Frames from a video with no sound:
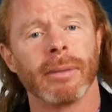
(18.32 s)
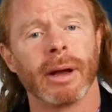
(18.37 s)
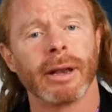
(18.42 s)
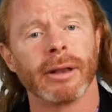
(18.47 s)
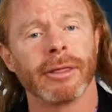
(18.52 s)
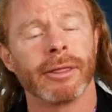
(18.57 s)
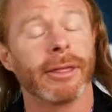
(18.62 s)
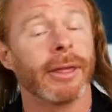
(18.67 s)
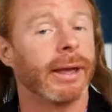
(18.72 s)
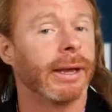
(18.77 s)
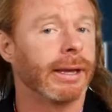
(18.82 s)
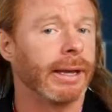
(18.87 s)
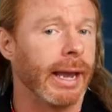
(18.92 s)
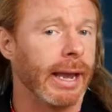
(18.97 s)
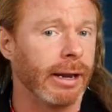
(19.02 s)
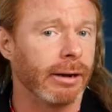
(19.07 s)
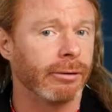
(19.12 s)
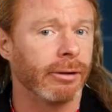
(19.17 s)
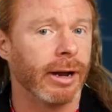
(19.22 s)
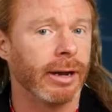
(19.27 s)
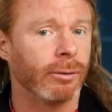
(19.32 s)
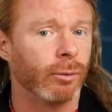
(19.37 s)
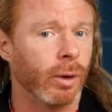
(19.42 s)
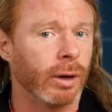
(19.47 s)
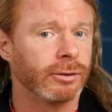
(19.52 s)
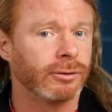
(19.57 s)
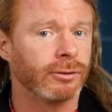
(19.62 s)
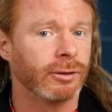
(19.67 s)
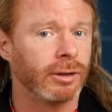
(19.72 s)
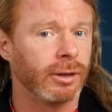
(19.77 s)
Month, Gatorade
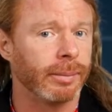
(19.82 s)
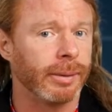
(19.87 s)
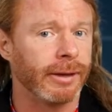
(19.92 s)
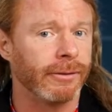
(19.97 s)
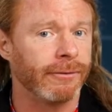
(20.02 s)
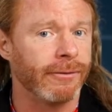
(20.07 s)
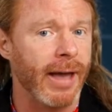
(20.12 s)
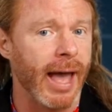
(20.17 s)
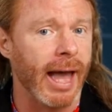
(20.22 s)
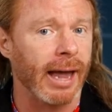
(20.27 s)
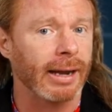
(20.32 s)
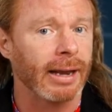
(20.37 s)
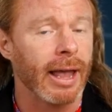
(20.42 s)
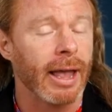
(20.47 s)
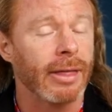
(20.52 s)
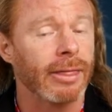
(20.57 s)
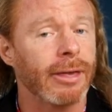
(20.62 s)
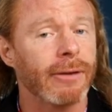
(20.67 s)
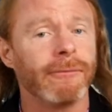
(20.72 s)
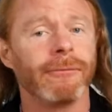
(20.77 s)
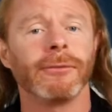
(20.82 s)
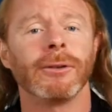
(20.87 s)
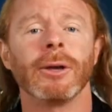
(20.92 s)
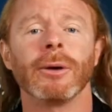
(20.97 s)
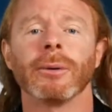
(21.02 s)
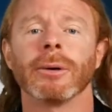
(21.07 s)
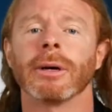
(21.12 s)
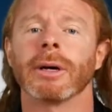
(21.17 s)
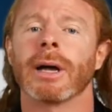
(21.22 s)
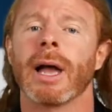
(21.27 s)
wants you to be fat, the
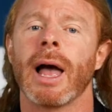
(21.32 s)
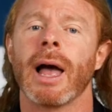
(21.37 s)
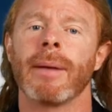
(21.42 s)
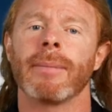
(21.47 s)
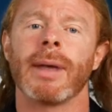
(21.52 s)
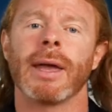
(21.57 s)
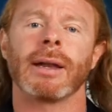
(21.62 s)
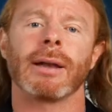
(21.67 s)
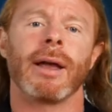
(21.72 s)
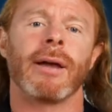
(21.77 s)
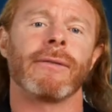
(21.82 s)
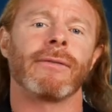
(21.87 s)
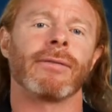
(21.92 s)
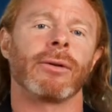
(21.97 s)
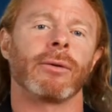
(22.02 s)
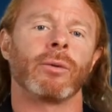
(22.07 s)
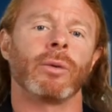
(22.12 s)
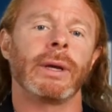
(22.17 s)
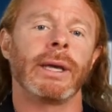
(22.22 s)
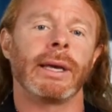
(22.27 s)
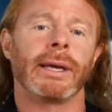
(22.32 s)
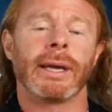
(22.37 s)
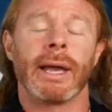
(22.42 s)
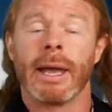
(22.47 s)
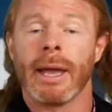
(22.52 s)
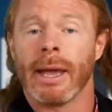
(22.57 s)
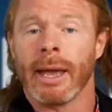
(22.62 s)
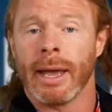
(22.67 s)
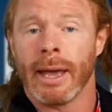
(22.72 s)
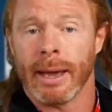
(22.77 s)
viewer comment of the week,
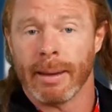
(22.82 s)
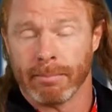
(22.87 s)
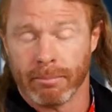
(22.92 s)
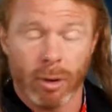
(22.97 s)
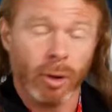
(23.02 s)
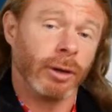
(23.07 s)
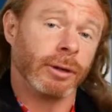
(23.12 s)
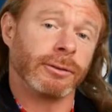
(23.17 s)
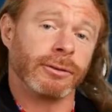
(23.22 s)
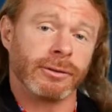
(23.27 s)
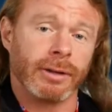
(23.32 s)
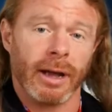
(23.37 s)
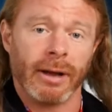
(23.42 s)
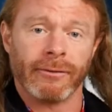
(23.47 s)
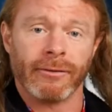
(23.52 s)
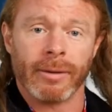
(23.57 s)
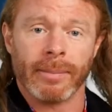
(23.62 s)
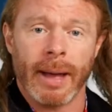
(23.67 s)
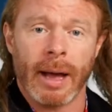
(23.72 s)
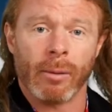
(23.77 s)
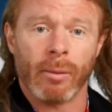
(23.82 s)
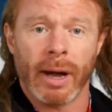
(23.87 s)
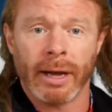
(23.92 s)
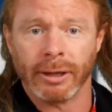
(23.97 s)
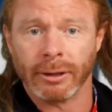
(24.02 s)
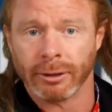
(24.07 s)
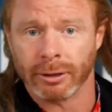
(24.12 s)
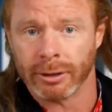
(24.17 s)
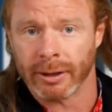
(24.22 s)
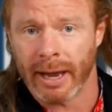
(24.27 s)
more stuff about why
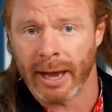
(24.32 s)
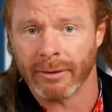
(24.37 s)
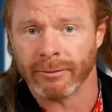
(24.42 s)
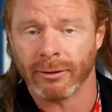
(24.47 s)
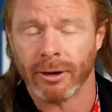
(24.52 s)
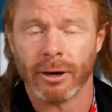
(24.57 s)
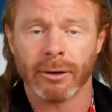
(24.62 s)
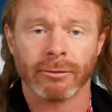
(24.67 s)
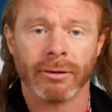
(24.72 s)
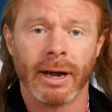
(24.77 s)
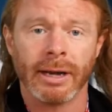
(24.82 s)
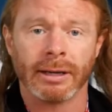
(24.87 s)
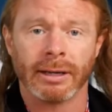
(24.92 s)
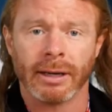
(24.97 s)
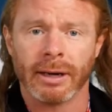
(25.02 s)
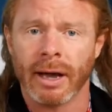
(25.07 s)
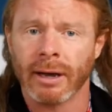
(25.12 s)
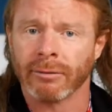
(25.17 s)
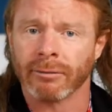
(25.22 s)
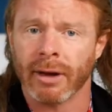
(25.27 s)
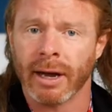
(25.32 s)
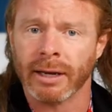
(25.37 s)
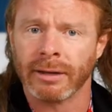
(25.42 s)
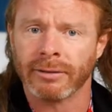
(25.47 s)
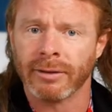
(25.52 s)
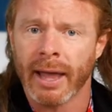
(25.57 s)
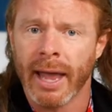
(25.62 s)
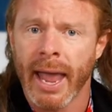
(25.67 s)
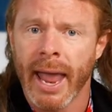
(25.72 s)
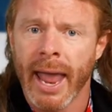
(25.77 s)
you should have no right to gun
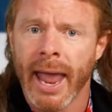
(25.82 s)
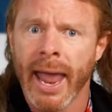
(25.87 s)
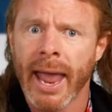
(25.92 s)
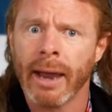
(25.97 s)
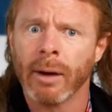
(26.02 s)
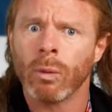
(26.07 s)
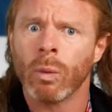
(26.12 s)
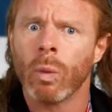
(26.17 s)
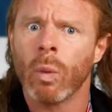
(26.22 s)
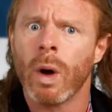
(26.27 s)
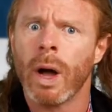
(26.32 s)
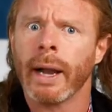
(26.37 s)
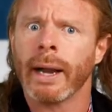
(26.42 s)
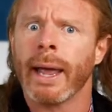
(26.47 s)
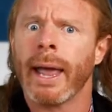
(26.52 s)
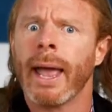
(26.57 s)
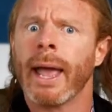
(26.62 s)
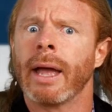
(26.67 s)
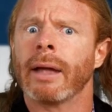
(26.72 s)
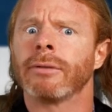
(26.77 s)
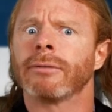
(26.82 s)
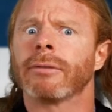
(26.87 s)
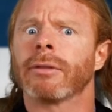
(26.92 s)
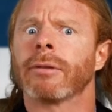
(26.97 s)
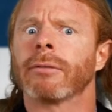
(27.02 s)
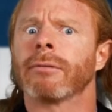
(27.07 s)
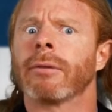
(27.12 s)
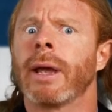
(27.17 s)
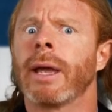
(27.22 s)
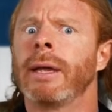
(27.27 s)
rights, and what has
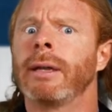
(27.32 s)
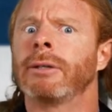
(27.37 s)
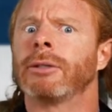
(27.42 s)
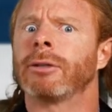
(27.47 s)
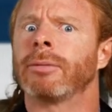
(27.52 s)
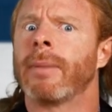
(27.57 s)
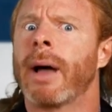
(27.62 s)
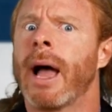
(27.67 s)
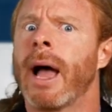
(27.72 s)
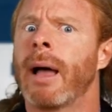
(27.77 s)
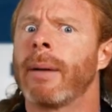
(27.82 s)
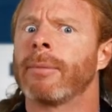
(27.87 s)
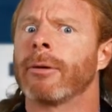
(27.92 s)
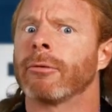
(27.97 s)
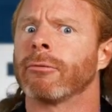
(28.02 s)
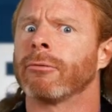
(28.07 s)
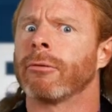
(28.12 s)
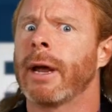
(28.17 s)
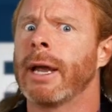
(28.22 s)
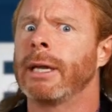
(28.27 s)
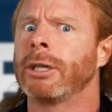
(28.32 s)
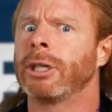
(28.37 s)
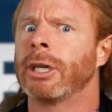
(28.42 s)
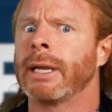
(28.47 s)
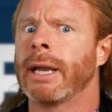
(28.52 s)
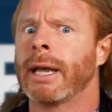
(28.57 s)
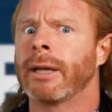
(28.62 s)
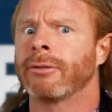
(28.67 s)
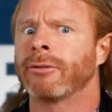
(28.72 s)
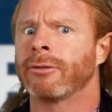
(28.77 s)
the rage mob
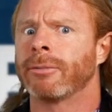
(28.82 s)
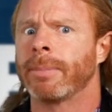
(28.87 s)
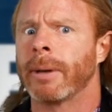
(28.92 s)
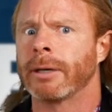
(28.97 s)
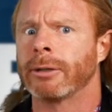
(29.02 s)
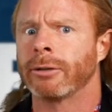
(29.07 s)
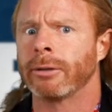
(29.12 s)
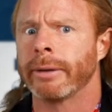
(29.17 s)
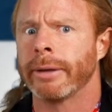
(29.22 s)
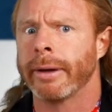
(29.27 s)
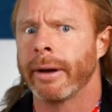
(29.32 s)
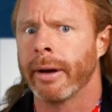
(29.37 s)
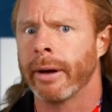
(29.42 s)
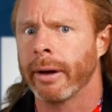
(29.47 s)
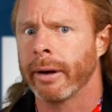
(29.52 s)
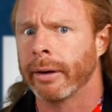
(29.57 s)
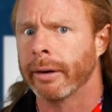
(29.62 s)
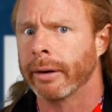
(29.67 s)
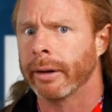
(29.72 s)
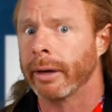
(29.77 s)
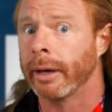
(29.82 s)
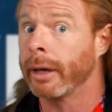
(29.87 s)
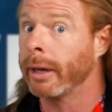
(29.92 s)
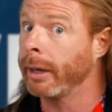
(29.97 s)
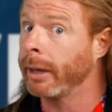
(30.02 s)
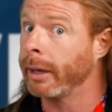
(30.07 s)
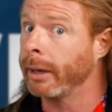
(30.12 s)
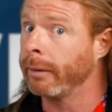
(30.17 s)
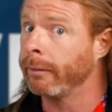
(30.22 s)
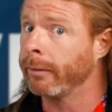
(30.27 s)
raging especially hard,
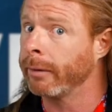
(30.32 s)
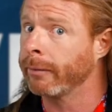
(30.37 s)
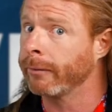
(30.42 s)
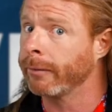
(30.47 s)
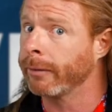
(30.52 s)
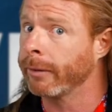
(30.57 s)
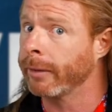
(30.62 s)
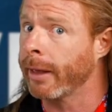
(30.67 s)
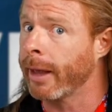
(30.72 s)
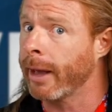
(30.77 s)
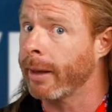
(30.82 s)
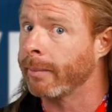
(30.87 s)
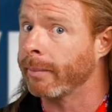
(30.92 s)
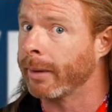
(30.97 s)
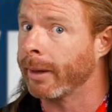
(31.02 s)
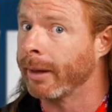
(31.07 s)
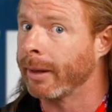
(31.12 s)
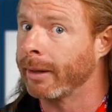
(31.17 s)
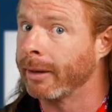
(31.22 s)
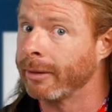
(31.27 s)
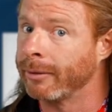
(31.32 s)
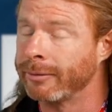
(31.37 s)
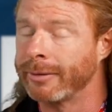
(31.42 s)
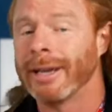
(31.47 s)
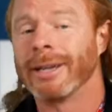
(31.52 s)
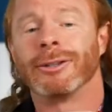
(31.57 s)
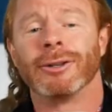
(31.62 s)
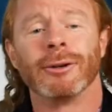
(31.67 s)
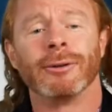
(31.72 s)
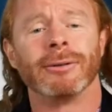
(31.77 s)
even for them?
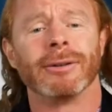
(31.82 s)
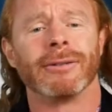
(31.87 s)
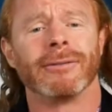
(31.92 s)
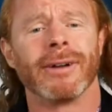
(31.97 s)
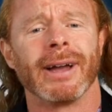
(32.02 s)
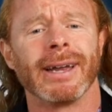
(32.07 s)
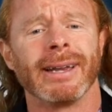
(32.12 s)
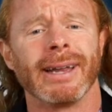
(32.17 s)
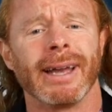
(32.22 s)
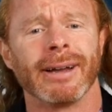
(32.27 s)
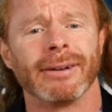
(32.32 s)
Stay tuned to find